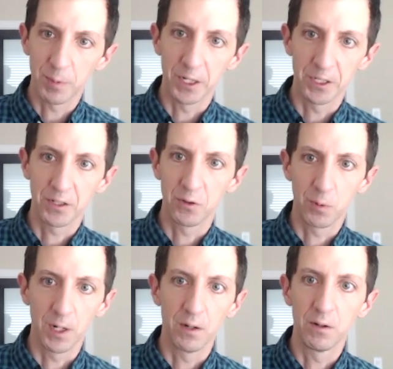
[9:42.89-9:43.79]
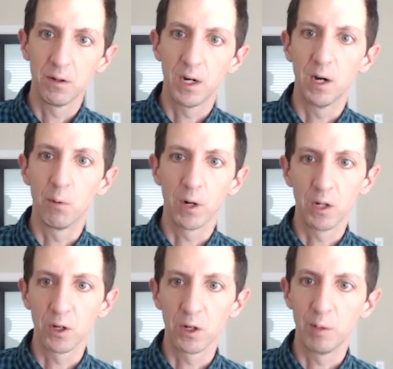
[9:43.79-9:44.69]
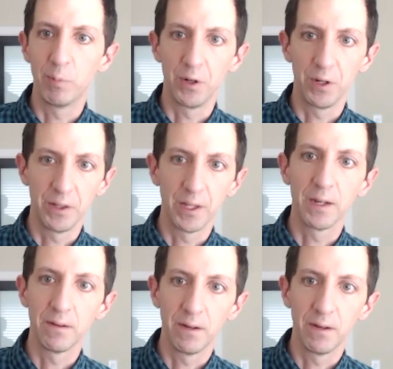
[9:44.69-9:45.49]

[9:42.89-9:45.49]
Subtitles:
project as well, we're going to look at building that.